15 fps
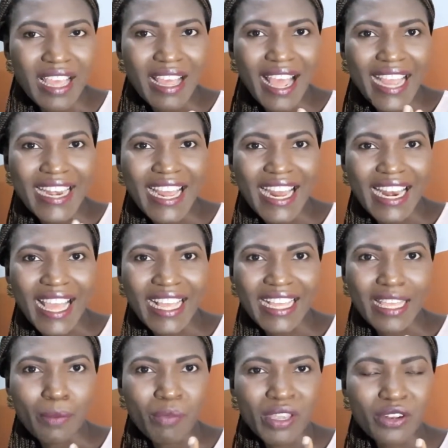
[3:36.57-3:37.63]
either like
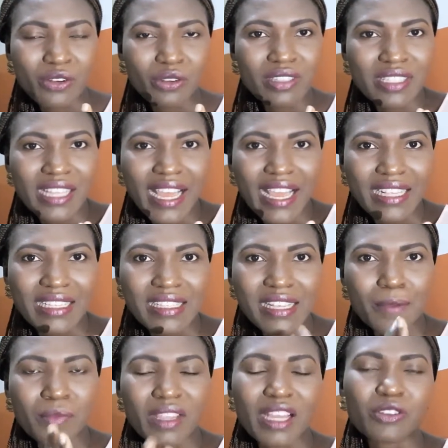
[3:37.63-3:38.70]
a peanut size,
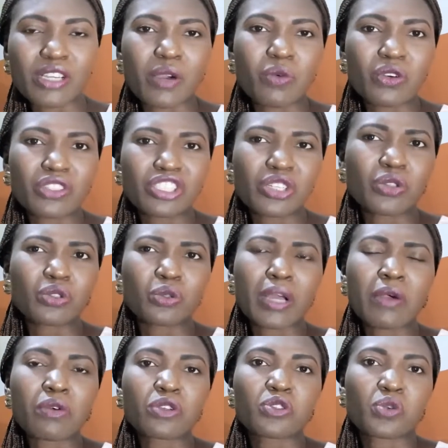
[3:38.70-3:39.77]
and you are wondering, oh, do I
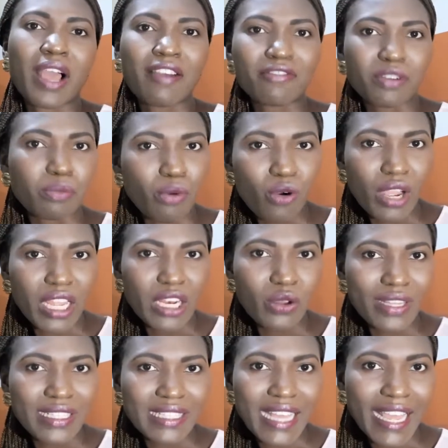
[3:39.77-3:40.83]
want to have a boil, or
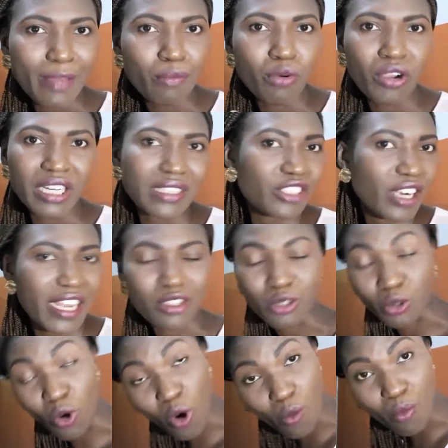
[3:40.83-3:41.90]
is there a boil trying to
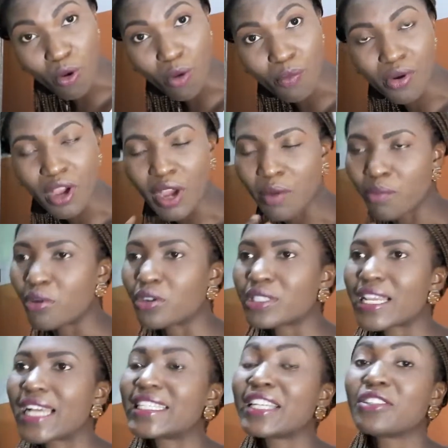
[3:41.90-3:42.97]
come up? But
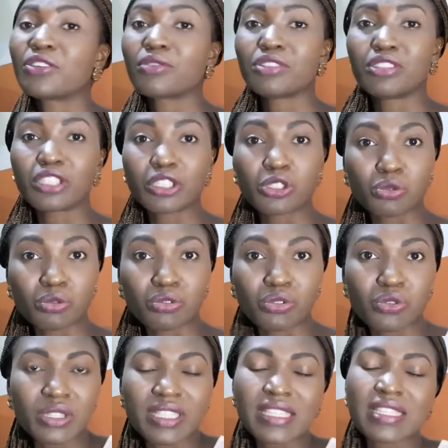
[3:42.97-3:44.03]
at the end of the day, you would
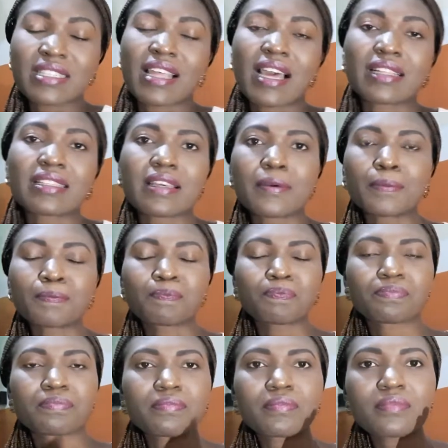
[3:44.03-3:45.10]
notice that
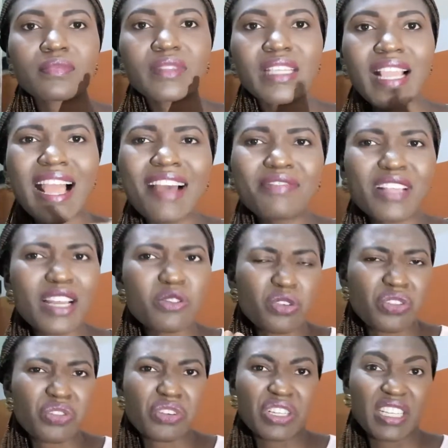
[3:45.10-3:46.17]
after 2 or
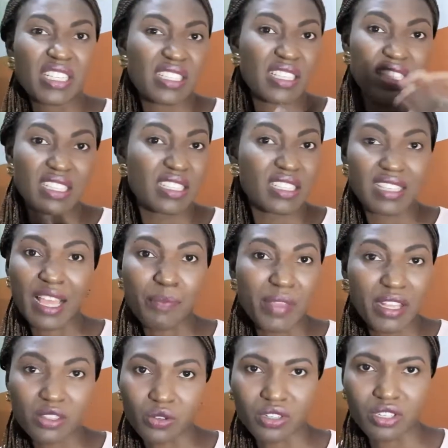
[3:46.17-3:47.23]
3 days, the thing
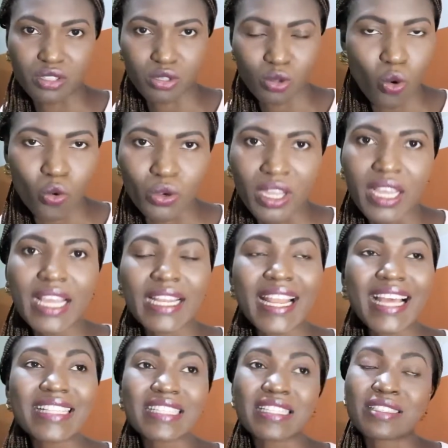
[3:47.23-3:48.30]
disappears on its own.
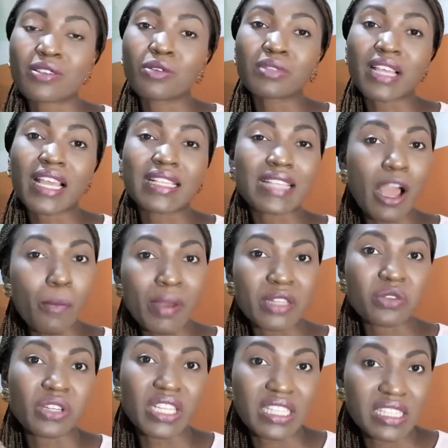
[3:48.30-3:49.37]
That is sometimes how
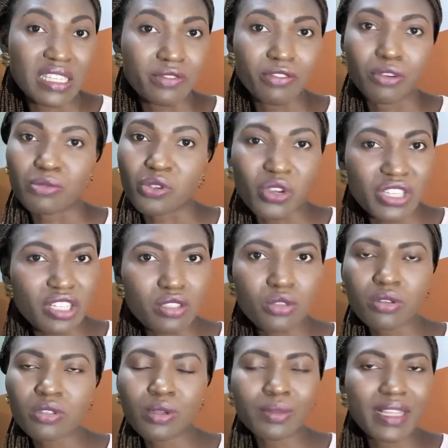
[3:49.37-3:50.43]
Bartholin cyst forms on its
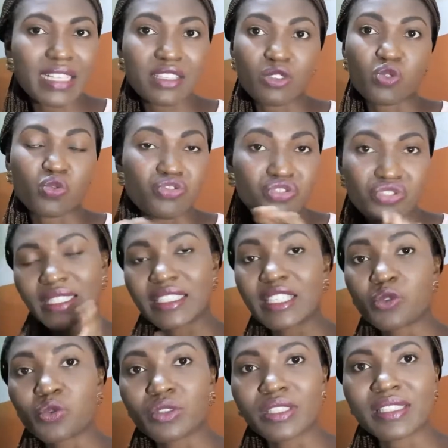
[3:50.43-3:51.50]
own. Sometimes it will drain,
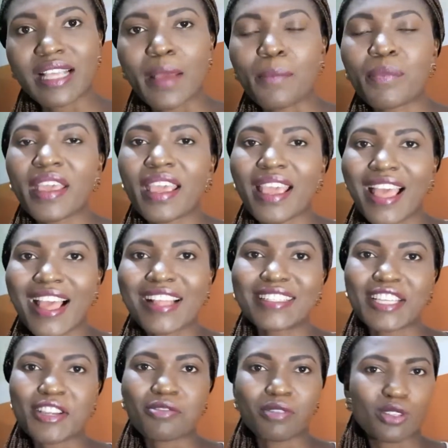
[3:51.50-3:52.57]
it will disappear, and
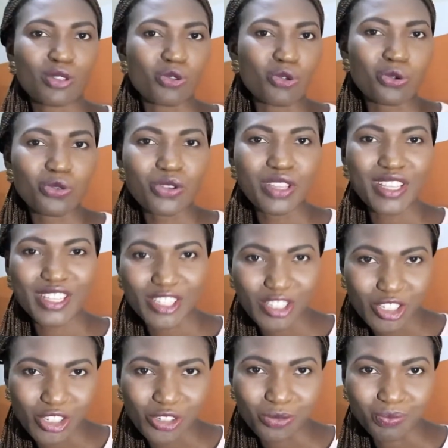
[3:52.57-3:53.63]
there is no
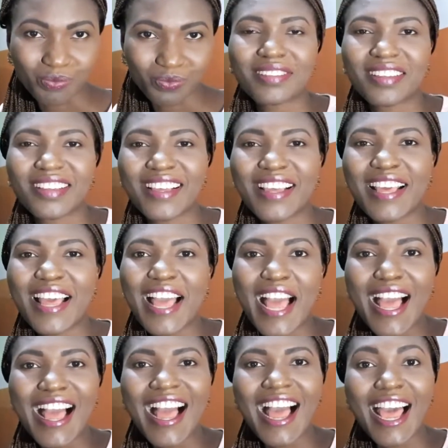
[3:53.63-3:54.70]
issue.
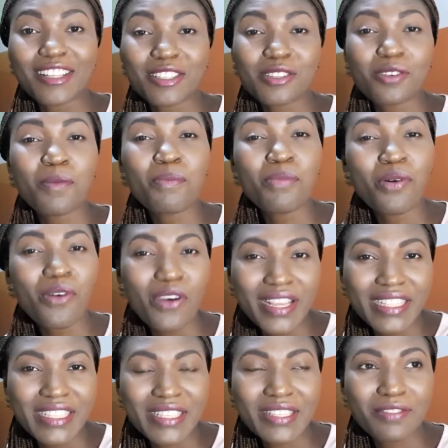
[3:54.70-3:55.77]
At some
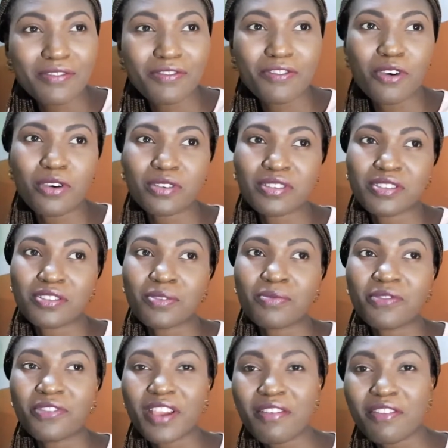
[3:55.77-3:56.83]
point, for some
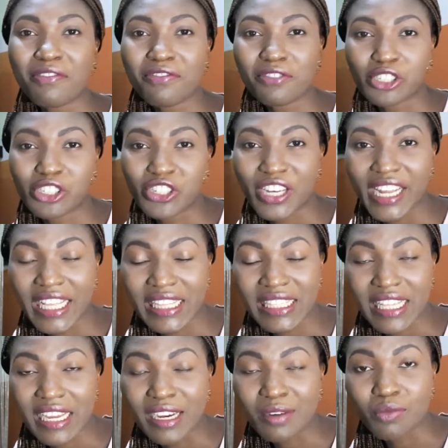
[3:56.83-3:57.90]
very fortunate
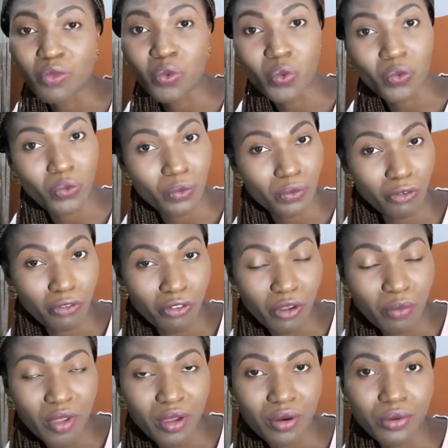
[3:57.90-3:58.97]

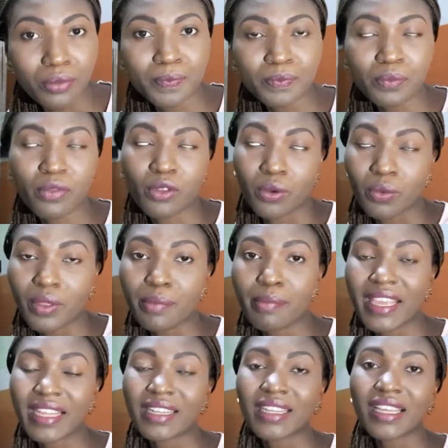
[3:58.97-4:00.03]
female or women,